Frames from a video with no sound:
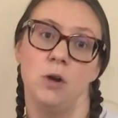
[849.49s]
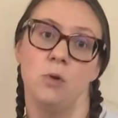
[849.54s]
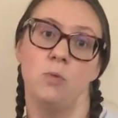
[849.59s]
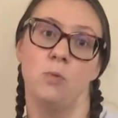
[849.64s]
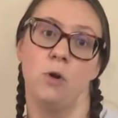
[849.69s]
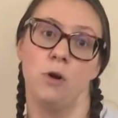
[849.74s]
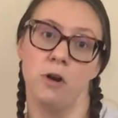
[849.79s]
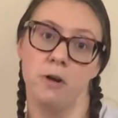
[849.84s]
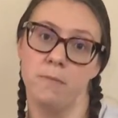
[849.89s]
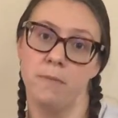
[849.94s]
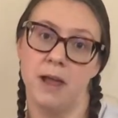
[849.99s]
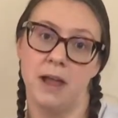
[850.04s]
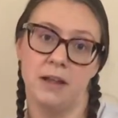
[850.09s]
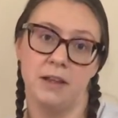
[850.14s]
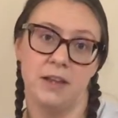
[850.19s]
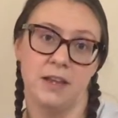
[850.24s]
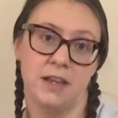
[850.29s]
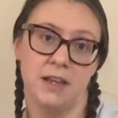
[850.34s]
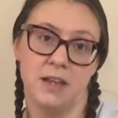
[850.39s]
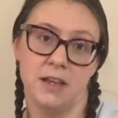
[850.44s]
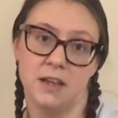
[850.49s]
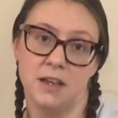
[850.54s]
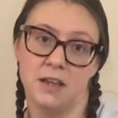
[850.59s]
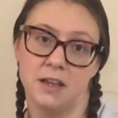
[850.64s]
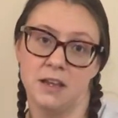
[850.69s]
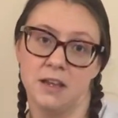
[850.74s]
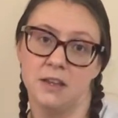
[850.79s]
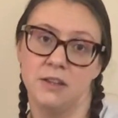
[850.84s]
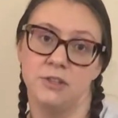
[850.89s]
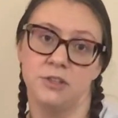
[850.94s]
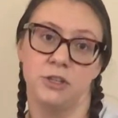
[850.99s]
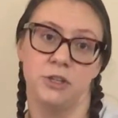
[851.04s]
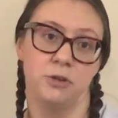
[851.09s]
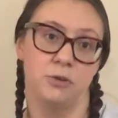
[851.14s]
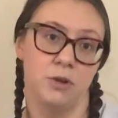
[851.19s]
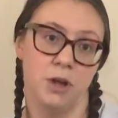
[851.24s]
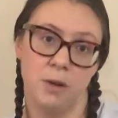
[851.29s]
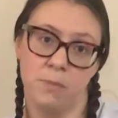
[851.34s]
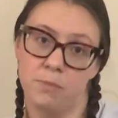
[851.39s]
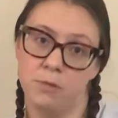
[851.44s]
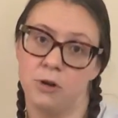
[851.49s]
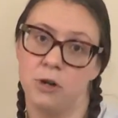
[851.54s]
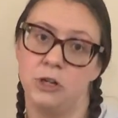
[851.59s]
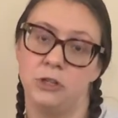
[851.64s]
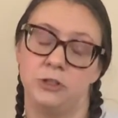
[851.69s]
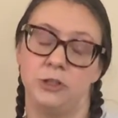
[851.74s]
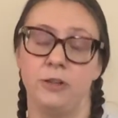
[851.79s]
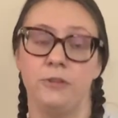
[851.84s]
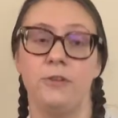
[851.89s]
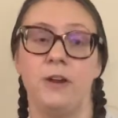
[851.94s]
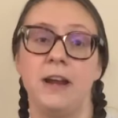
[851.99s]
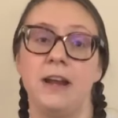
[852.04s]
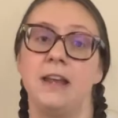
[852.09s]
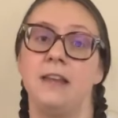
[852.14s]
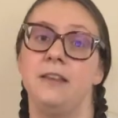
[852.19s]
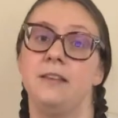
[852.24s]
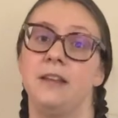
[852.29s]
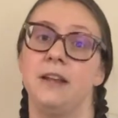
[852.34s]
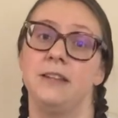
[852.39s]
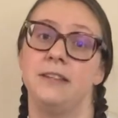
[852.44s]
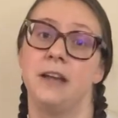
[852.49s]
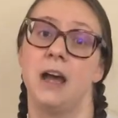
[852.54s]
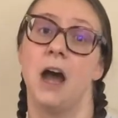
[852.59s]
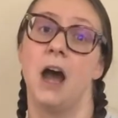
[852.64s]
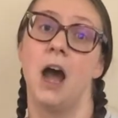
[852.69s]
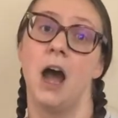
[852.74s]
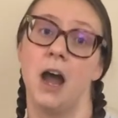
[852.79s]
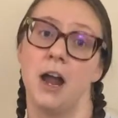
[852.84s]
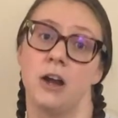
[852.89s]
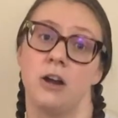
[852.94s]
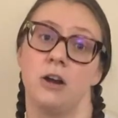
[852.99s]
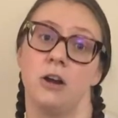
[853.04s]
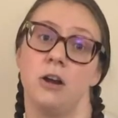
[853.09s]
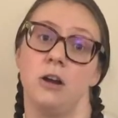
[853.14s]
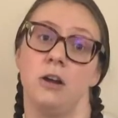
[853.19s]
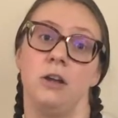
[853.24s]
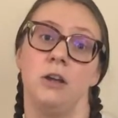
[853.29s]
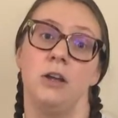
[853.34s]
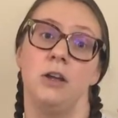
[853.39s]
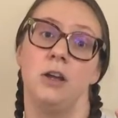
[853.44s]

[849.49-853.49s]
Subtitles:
Watermelons, cucumbers, look for anything that's a higher